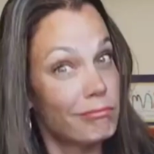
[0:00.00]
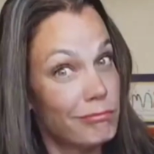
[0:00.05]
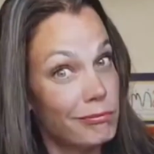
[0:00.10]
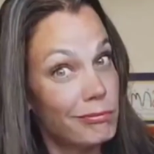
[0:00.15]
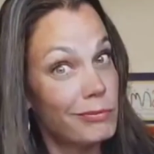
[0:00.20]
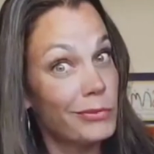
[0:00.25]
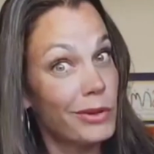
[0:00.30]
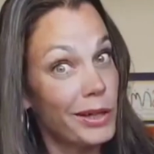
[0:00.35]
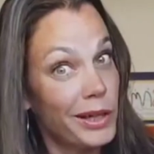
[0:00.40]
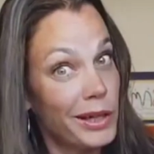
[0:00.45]

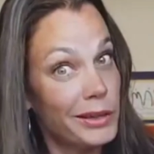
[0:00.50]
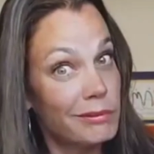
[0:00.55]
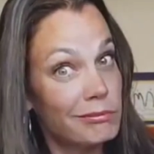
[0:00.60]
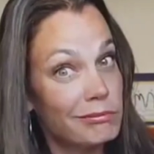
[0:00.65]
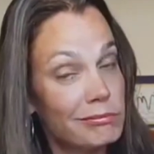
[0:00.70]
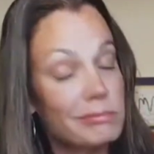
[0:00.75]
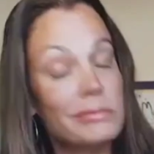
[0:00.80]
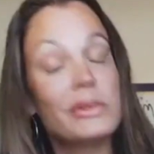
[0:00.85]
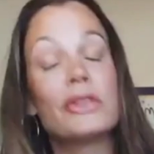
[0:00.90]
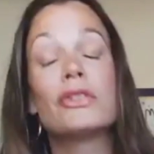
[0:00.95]
right?
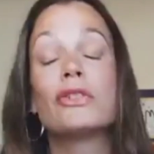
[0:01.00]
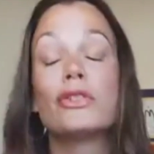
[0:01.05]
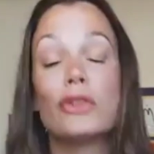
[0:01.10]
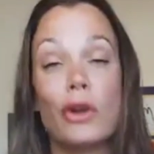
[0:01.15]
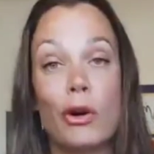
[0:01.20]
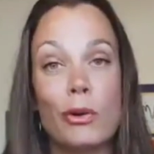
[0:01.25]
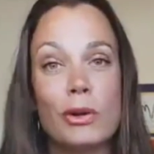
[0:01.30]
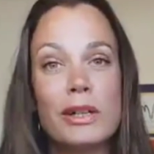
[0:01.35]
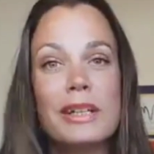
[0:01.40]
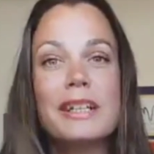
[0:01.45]

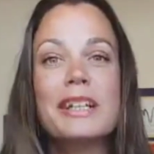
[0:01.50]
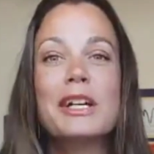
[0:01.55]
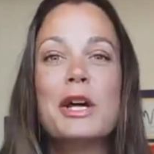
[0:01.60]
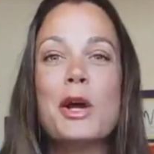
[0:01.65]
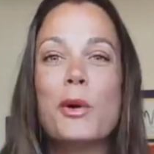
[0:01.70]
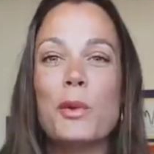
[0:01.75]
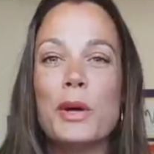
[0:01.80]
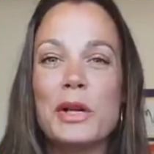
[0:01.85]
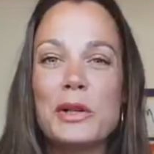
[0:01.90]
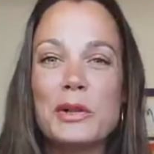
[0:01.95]
So
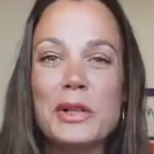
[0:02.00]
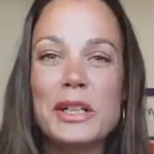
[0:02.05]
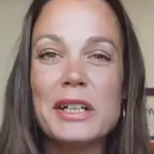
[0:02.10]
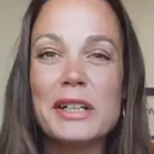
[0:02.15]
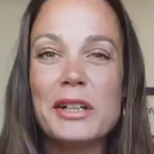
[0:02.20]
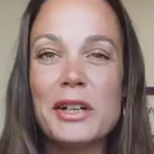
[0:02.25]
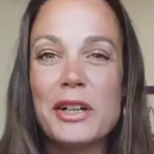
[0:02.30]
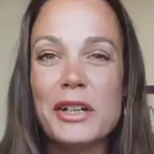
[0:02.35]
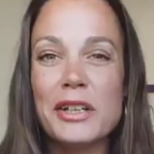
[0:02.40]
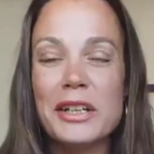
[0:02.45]
we created
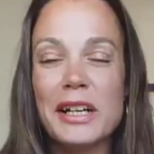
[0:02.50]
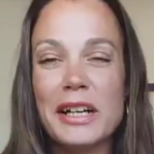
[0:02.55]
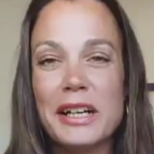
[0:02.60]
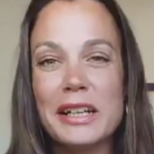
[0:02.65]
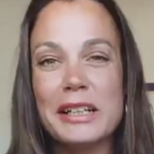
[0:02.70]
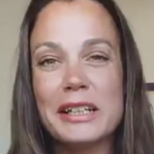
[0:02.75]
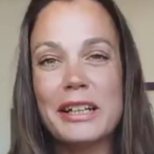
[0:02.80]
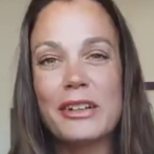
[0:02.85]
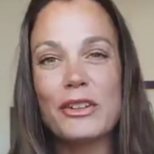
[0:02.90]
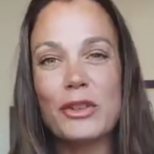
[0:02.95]
our
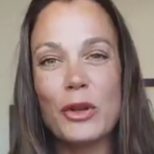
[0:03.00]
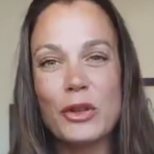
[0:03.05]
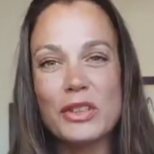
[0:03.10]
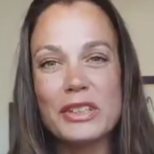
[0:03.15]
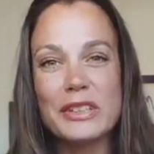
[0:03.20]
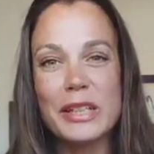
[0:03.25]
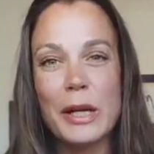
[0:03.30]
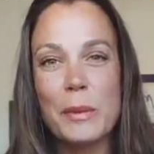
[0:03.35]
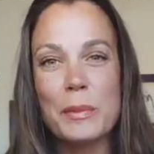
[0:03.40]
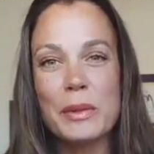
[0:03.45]
consulting
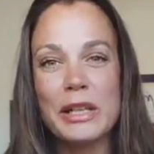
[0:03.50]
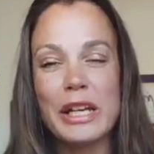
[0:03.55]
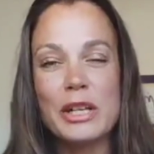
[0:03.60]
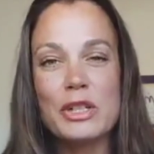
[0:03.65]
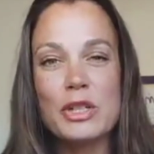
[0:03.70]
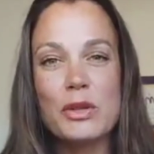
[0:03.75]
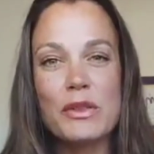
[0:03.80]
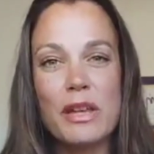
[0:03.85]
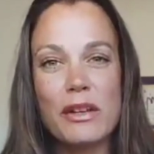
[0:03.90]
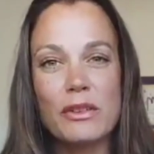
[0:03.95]
company in
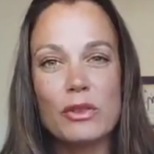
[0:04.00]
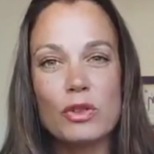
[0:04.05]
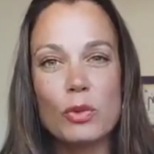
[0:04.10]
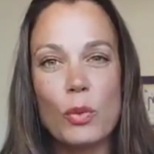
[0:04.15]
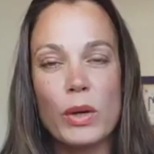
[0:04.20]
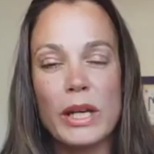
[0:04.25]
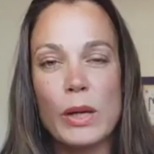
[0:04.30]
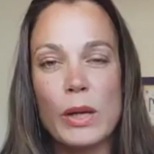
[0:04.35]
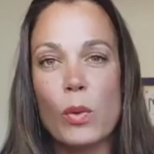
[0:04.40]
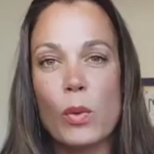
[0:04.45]

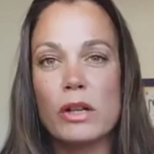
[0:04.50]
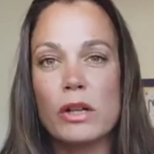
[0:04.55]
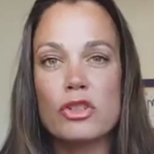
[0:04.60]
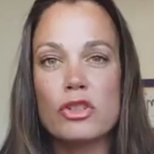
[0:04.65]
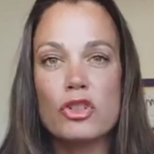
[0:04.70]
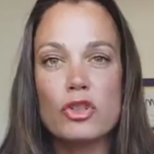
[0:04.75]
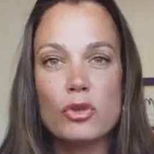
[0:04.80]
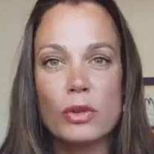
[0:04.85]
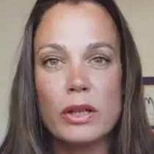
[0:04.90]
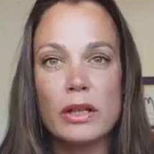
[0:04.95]
2021
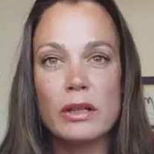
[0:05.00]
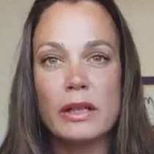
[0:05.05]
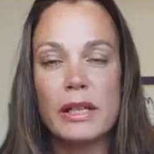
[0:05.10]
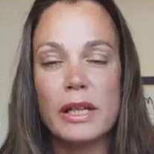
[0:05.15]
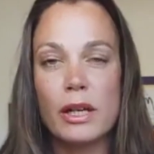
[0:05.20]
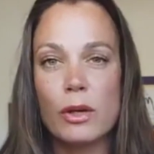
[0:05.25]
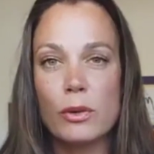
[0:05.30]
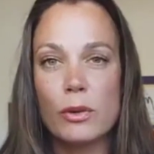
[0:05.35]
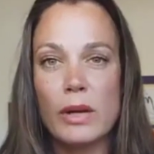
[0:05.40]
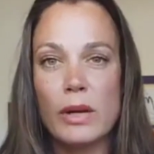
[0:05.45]
strictly
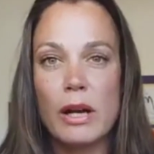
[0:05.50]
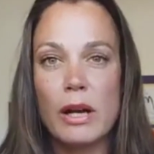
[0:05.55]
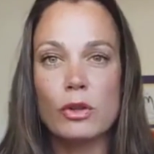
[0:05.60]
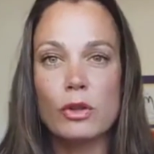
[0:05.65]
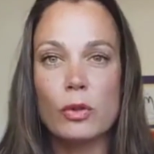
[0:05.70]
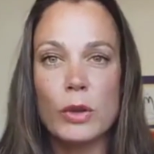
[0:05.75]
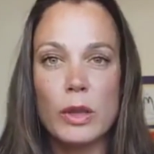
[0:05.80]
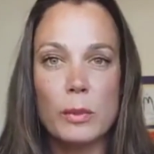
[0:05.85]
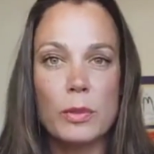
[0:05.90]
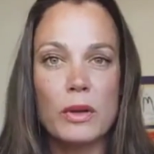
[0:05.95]
around
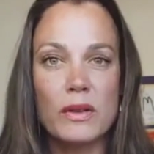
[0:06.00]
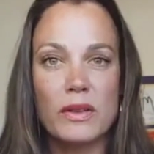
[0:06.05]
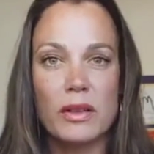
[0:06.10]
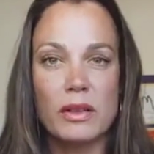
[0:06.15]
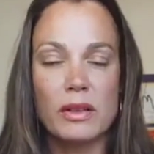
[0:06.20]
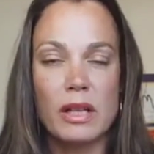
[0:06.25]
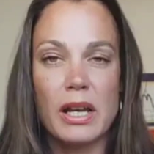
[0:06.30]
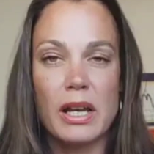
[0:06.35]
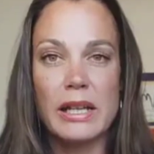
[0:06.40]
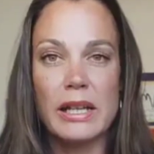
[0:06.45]
QuickBooks
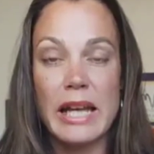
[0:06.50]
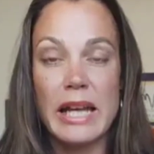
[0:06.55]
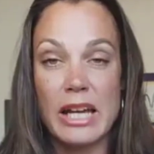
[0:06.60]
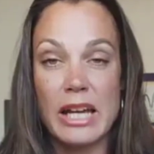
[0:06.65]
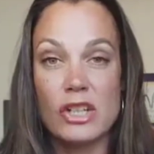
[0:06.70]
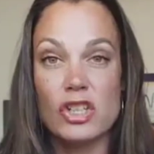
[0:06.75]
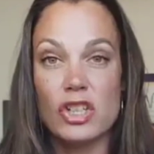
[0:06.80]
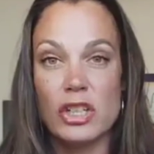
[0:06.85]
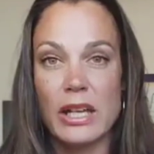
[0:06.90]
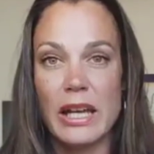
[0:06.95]
Online
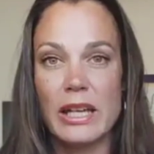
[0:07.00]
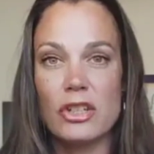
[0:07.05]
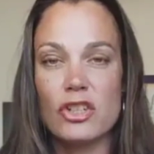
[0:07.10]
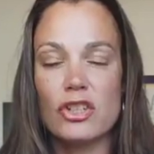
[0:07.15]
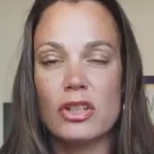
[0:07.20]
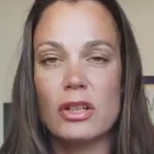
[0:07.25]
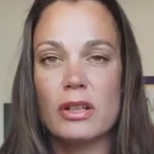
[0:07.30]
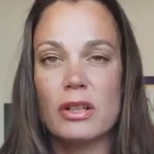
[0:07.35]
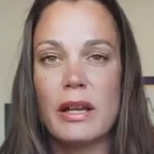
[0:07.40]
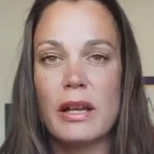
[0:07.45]

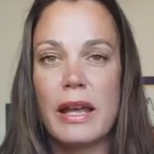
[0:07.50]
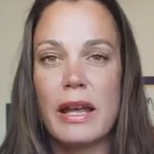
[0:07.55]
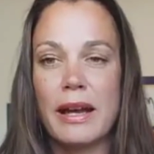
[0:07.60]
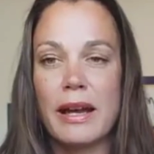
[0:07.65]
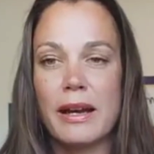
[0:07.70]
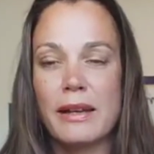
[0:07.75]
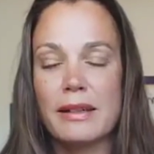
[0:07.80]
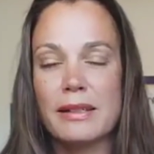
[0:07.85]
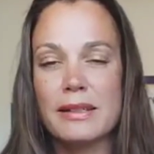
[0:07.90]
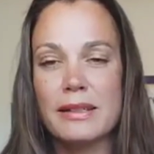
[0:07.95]
education
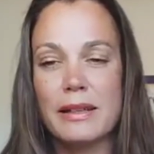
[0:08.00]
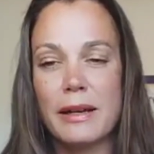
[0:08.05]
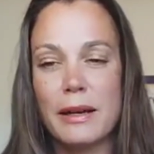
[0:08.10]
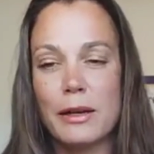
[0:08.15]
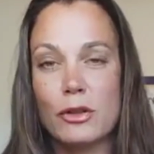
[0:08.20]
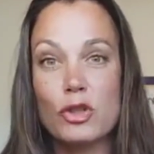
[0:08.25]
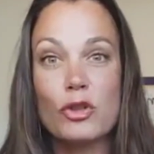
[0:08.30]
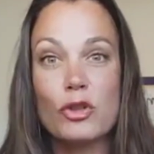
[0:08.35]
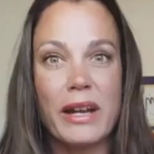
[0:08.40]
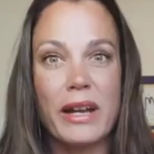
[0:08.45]
and
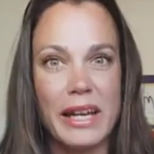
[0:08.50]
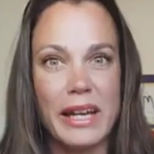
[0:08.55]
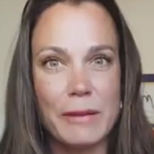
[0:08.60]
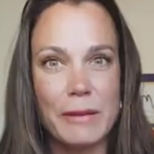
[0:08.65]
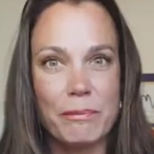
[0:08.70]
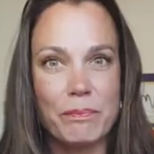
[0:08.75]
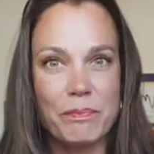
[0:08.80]
training.